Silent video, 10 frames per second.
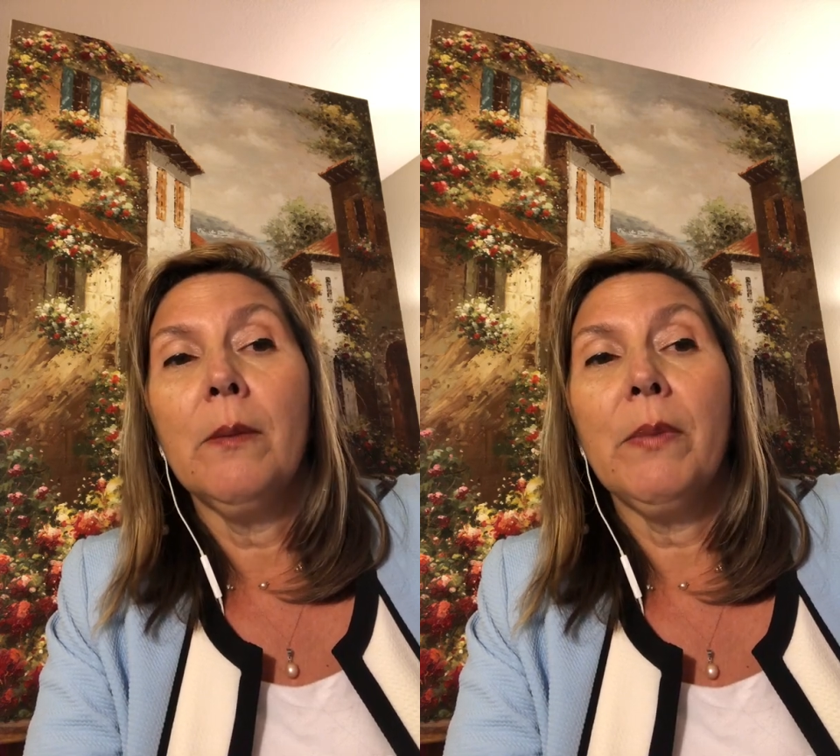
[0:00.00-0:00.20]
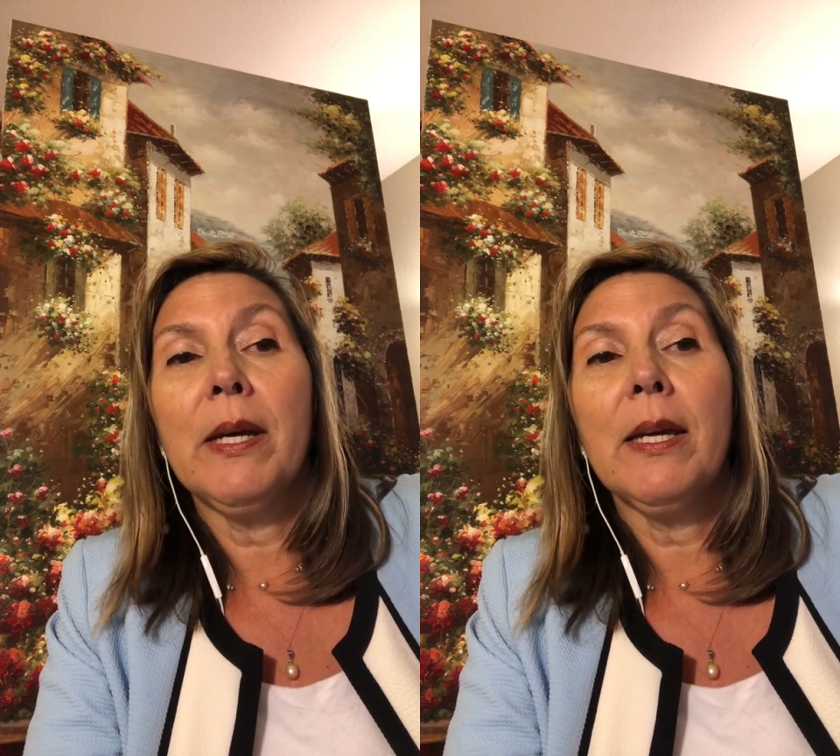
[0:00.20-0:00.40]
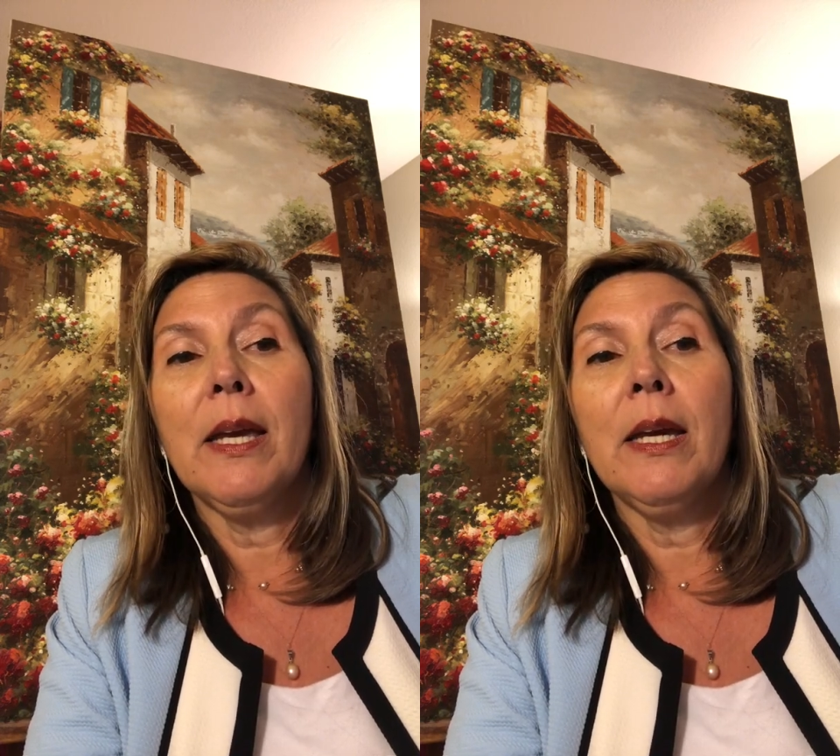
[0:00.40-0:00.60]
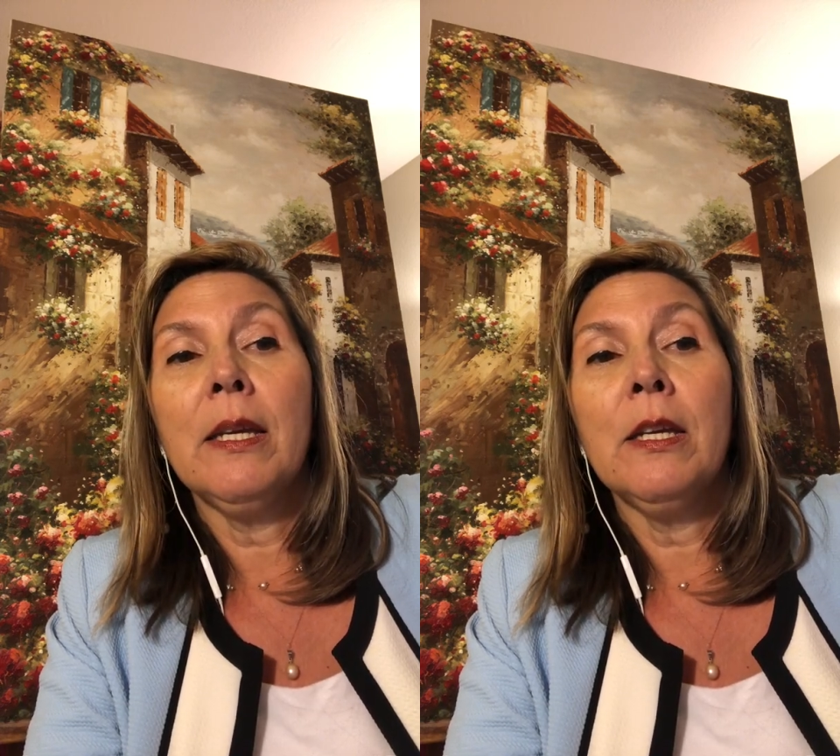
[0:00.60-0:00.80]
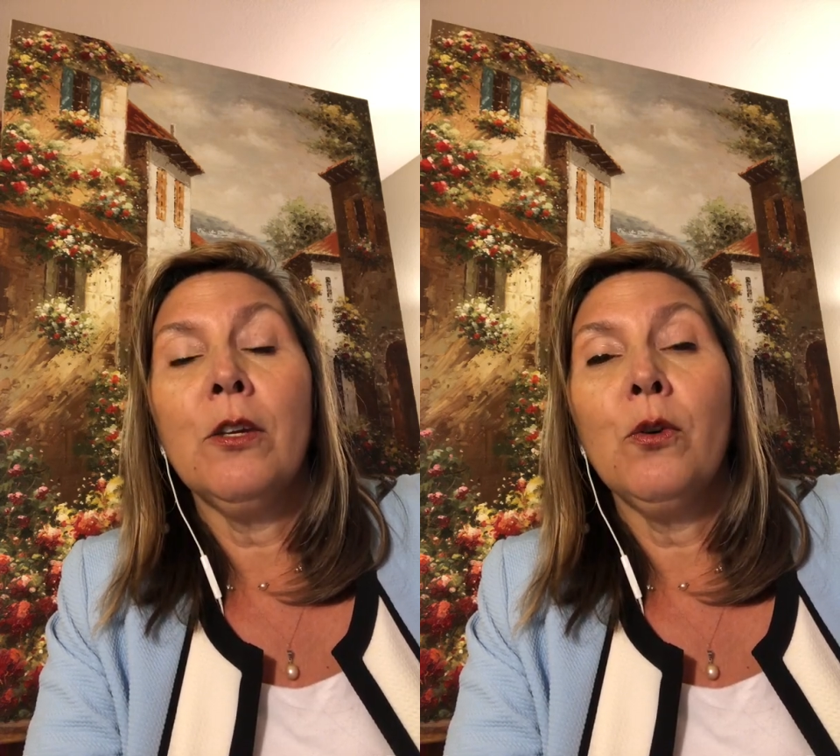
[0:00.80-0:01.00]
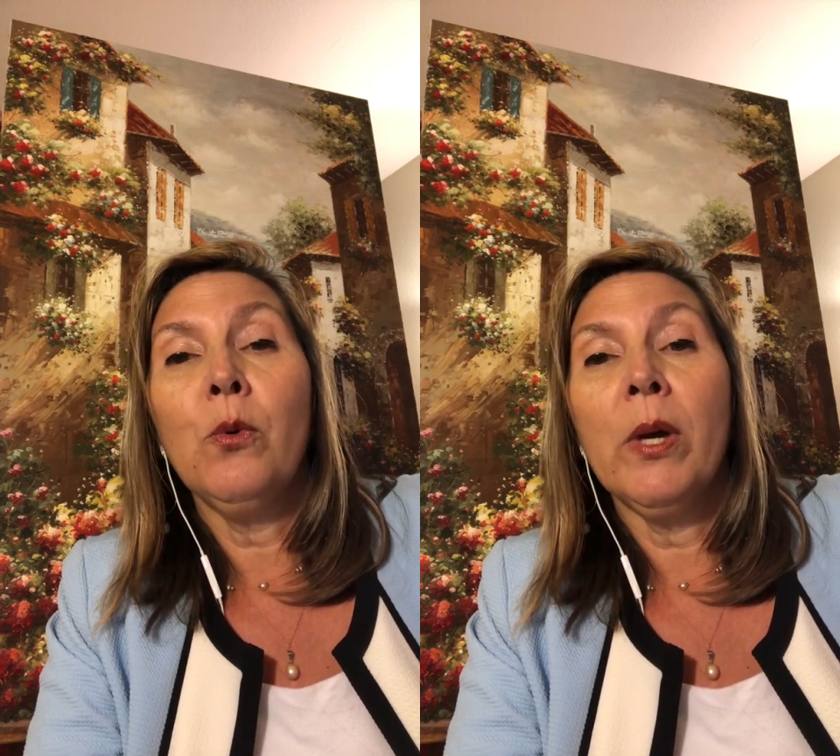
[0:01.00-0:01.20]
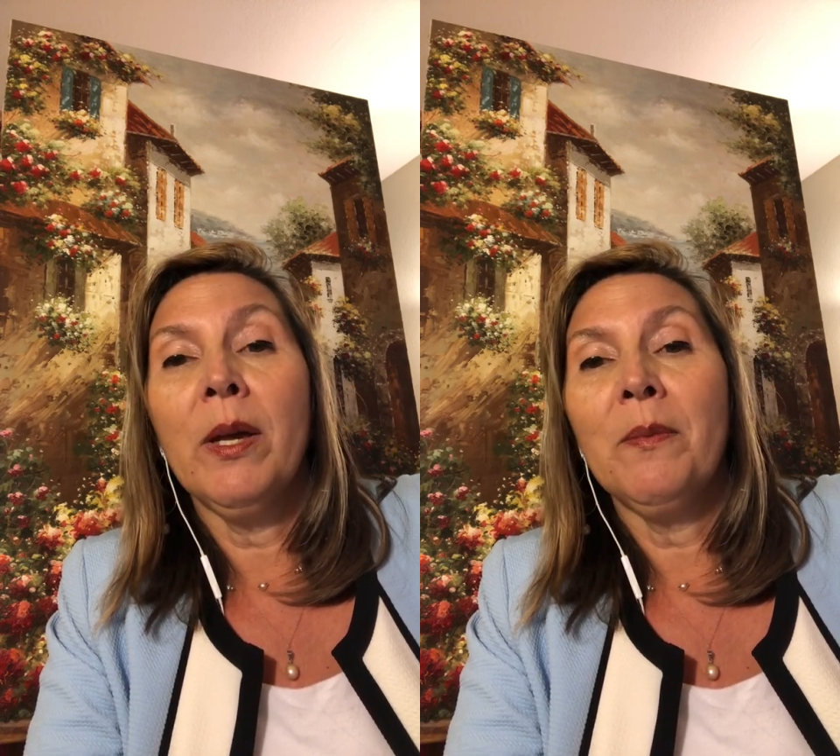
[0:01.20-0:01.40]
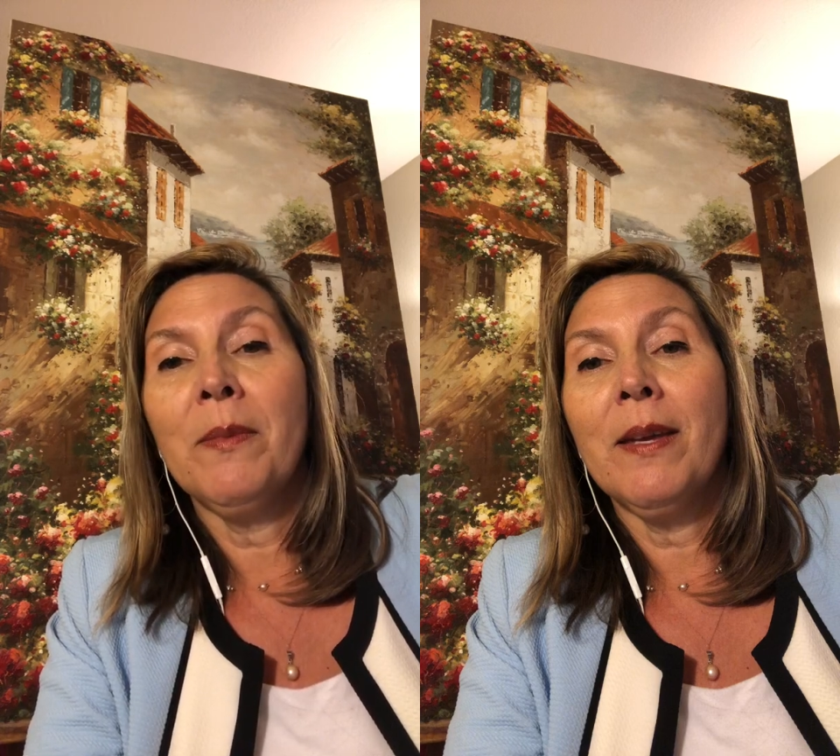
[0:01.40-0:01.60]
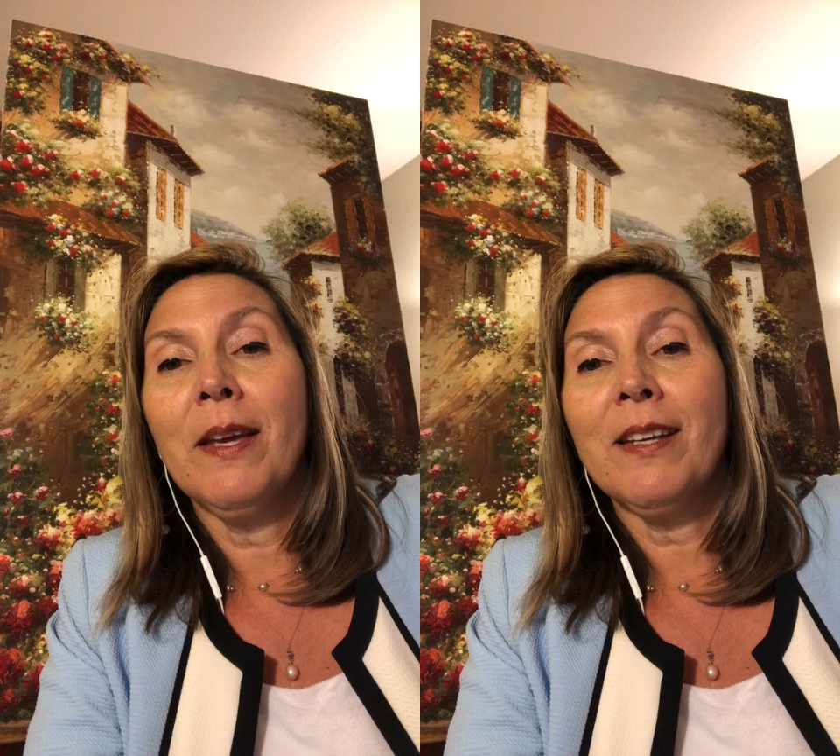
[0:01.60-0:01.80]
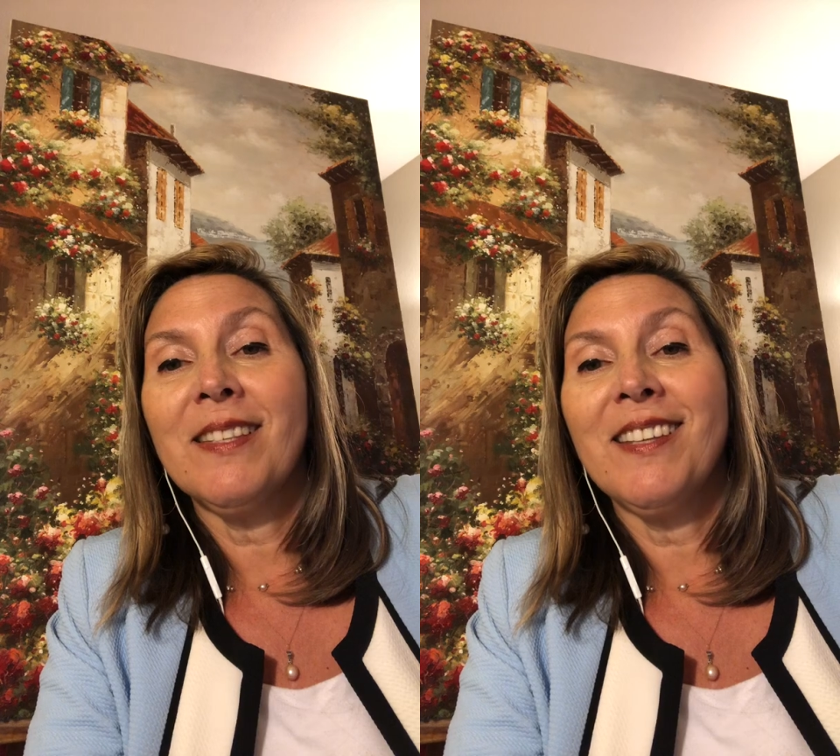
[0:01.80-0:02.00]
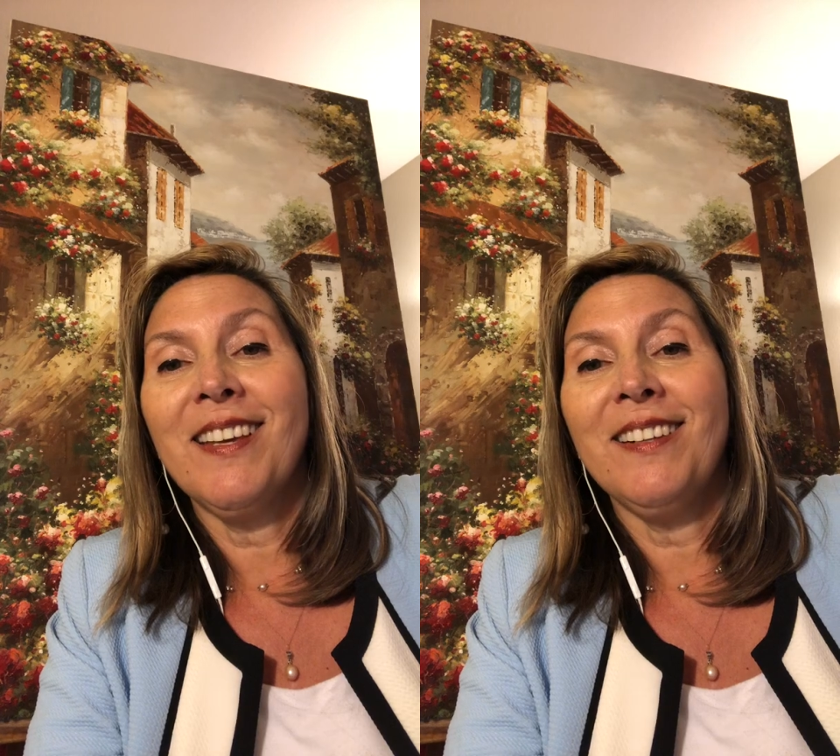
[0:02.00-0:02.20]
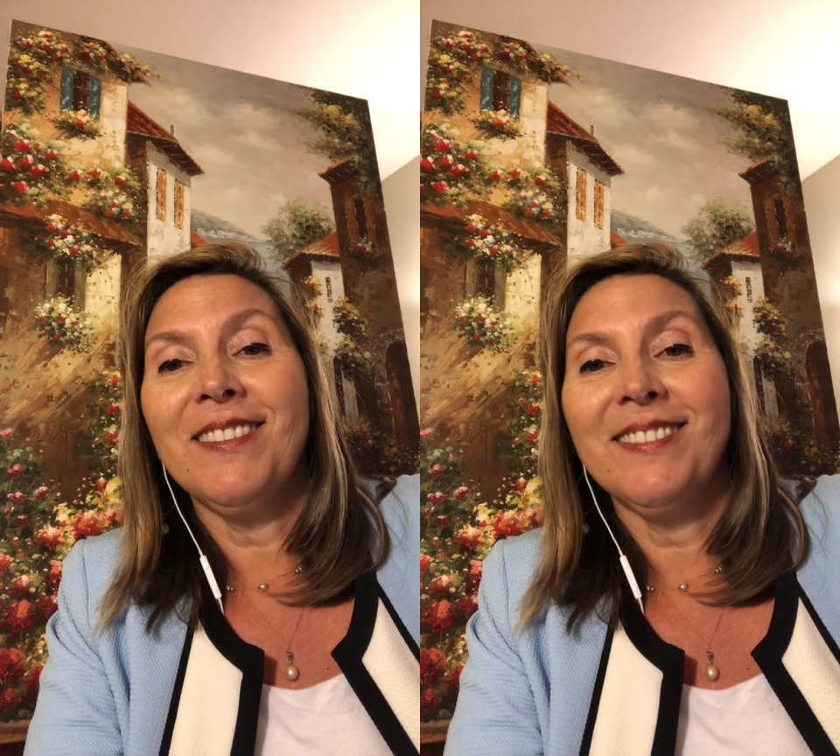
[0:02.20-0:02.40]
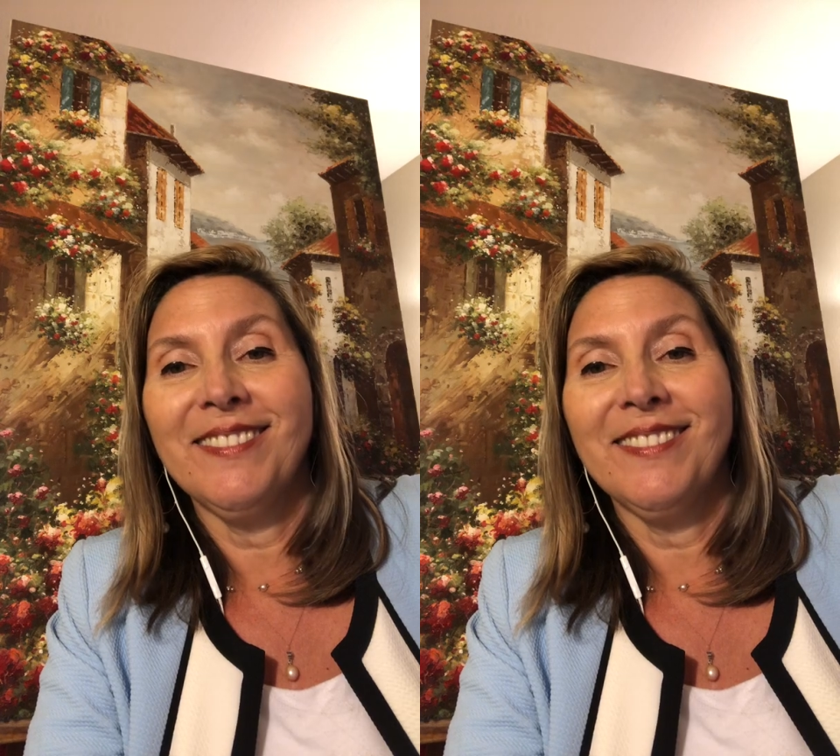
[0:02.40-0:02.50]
by NUMXL.